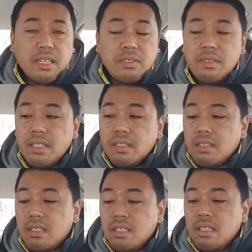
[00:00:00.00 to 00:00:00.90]
I don't
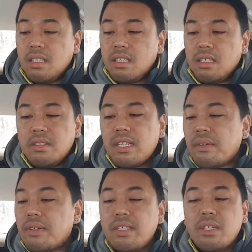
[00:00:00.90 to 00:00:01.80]
know. You
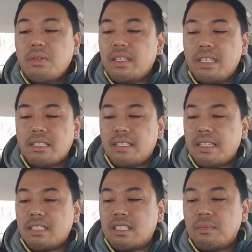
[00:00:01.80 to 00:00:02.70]
never know with these
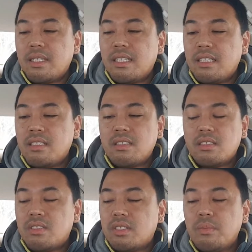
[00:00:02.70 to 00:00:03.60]
things. I mean, there's
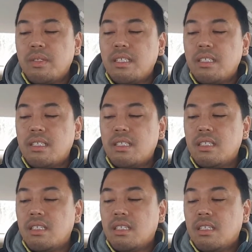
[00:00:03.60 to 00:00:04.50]
so many,
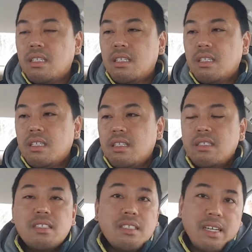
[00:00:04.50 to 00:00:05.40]

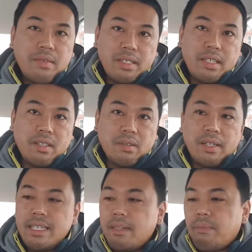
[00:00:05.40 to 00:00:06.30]
you just never know,
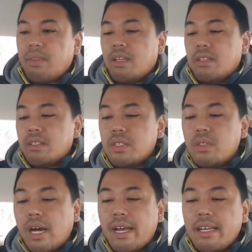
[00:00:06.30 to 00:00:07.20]
right?
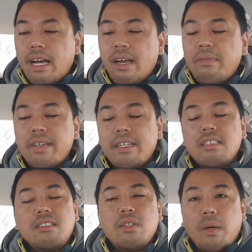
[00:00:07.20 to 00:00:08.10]
So I
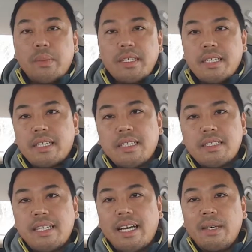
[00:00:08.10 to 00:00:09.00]
figured, I'm gonna get
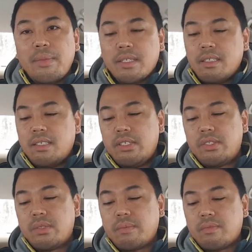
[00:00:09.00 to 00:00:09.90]
this guy
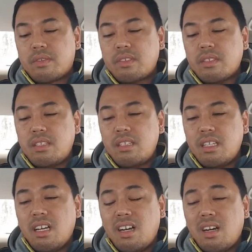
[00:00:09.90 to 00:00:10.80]
because
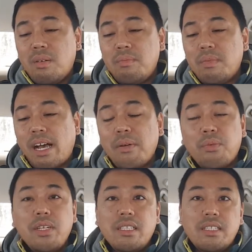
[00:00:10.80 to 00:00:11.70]
I
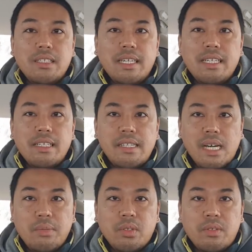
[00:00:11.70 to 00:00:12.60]
really like
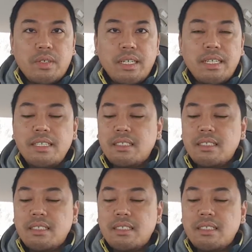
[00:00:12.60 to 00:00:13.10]
NAMOR, right?